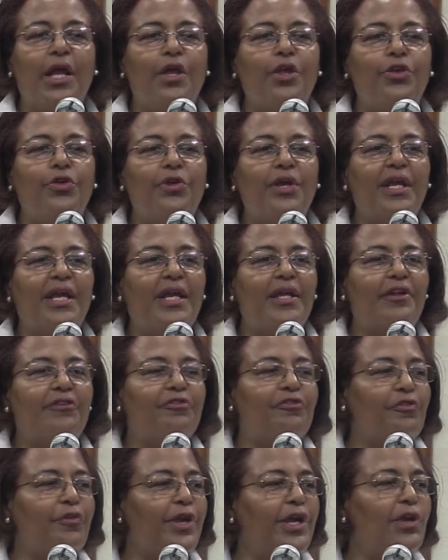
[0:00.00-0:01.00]
you can get a
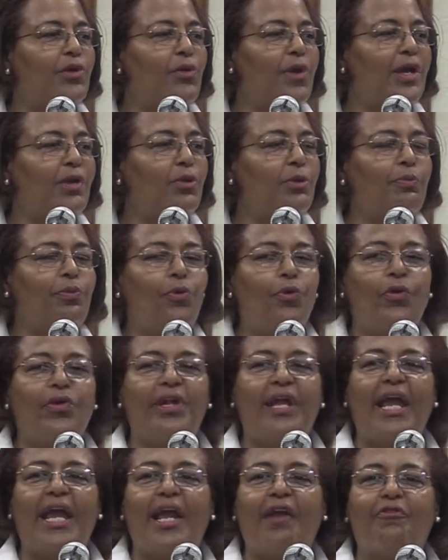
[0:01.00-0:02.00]
free credit
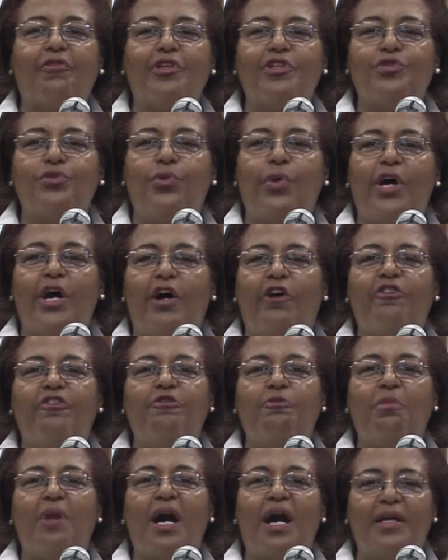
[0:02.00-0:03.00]
report every 12
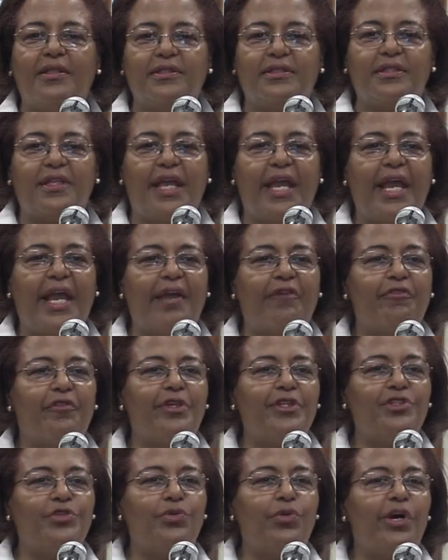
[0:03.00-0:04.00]
months,
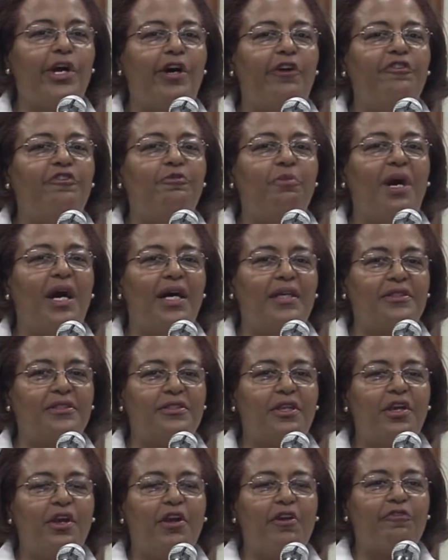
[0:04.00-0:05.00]

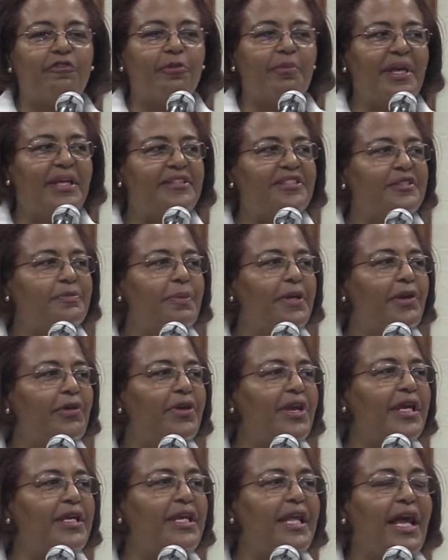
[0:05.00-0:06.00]
from
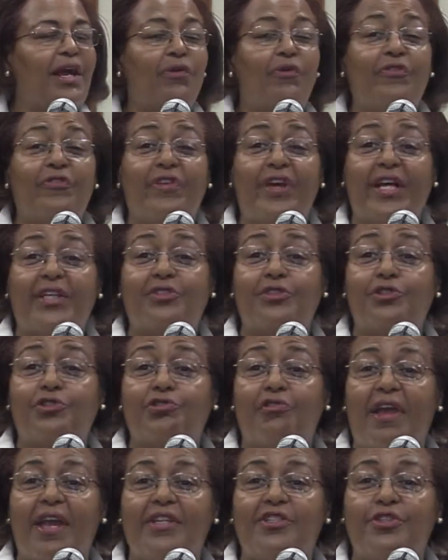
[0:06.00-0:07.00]
Experian, Equifax, or
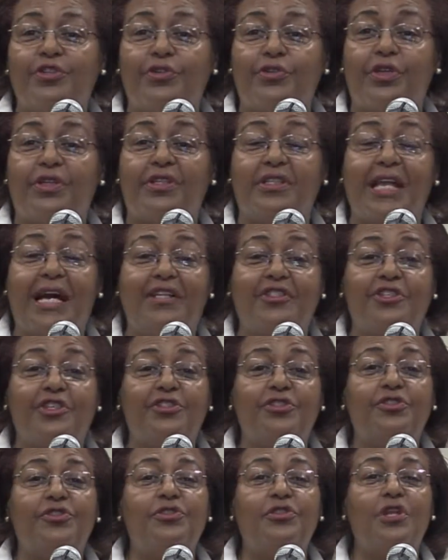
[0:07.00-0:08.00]
TransUnion. Now,
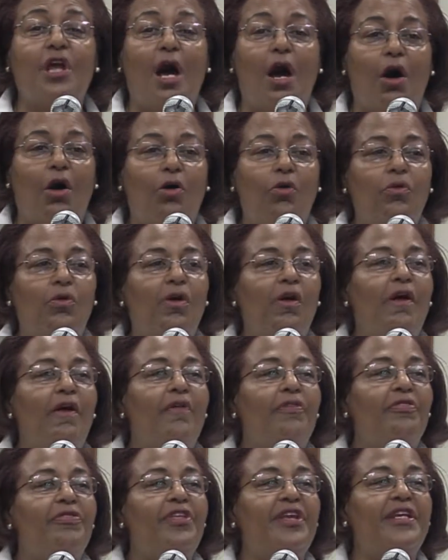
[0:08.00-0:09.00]
just know
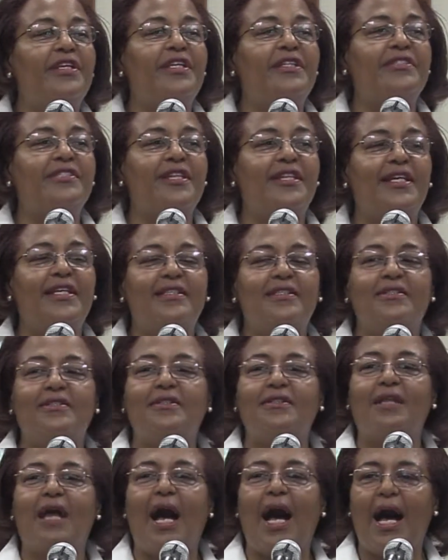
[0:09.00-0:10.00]
this is
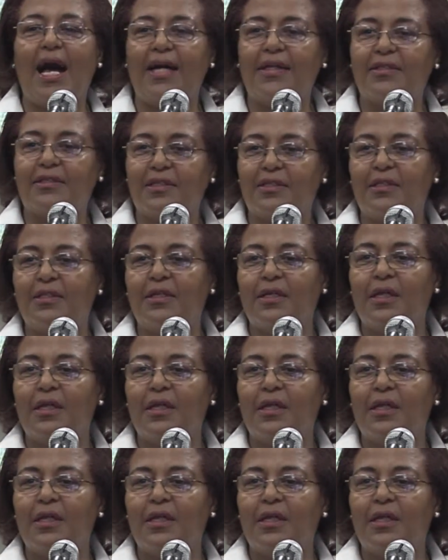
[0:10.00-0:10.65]
not